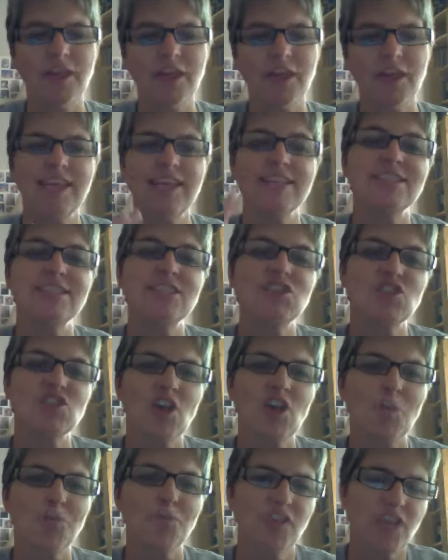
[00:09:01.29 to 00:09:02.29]
then is
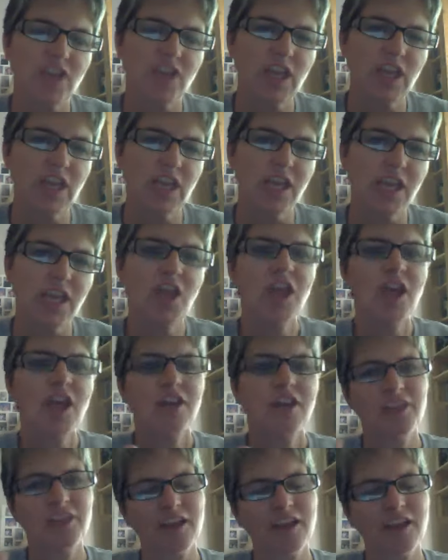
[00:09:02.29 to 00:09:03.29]
something
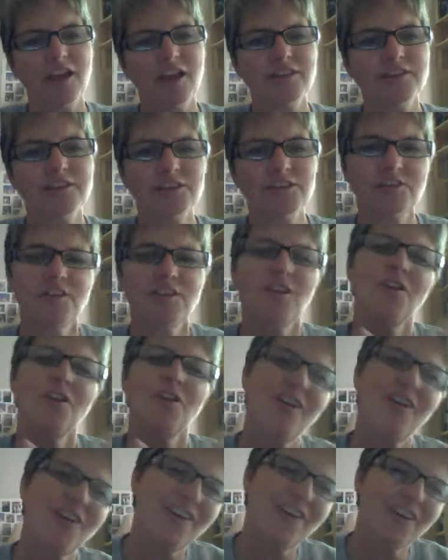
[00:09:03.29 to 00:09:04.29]
that causes you to go,
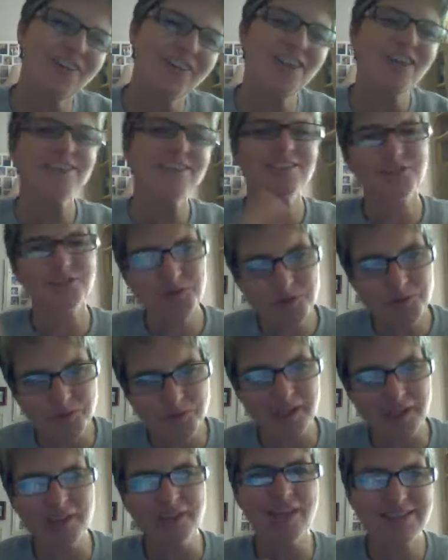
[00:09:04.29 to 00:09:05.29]
oh, that's so
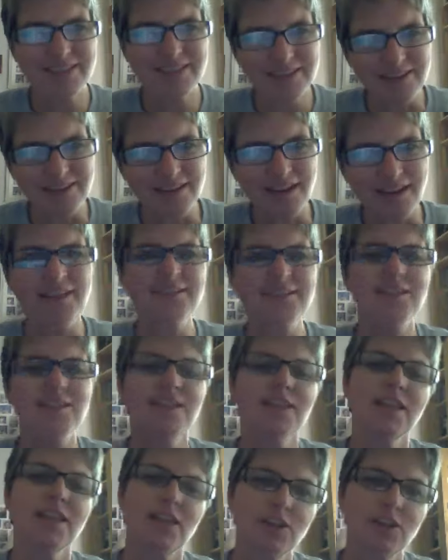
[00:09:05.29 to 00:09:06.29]
sweet, that's nice. A
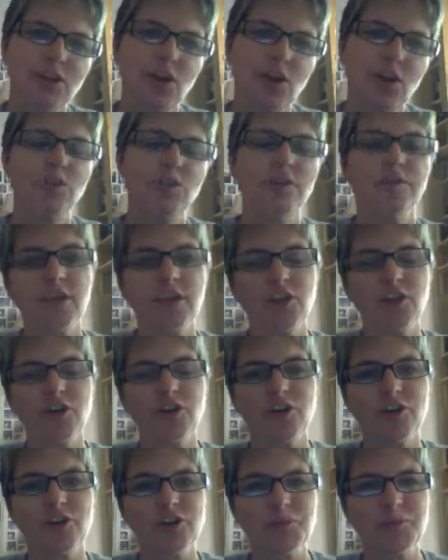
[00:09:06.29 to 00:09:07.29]
little note of
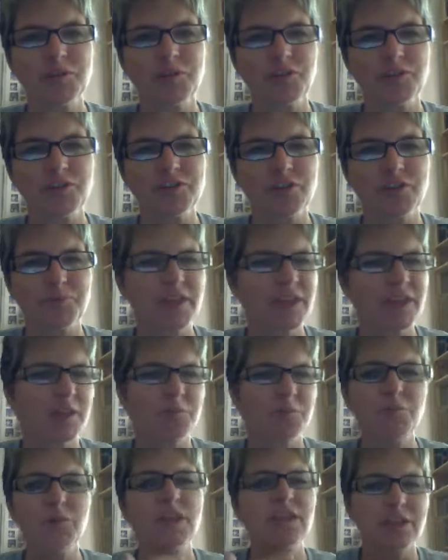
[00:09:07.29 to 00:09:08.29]
encouragement or something
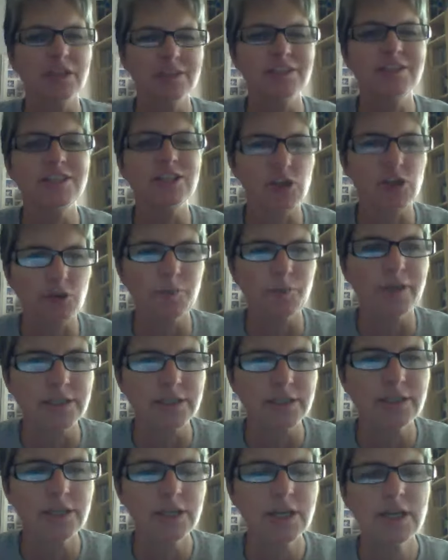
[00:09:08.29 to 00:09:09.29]
can be an
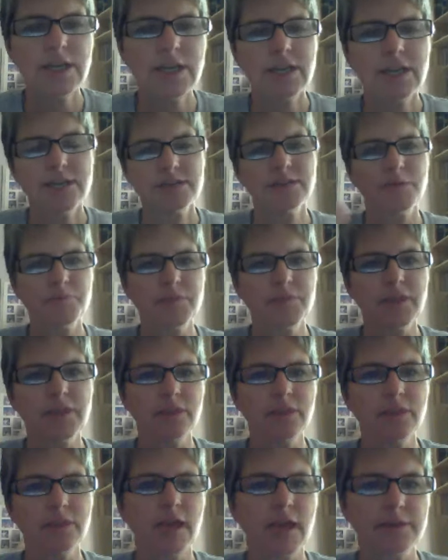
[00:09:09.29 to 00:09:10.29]
endearment. Something
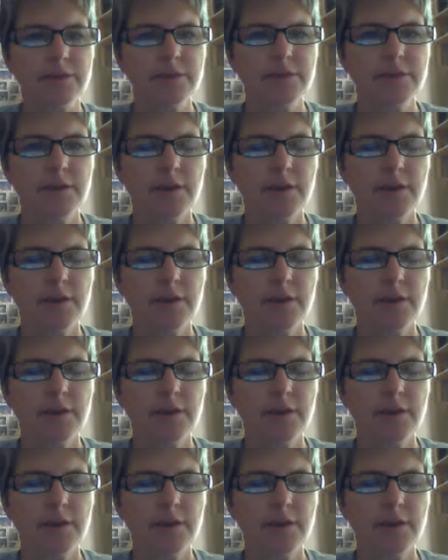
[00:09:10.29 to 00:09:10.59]
that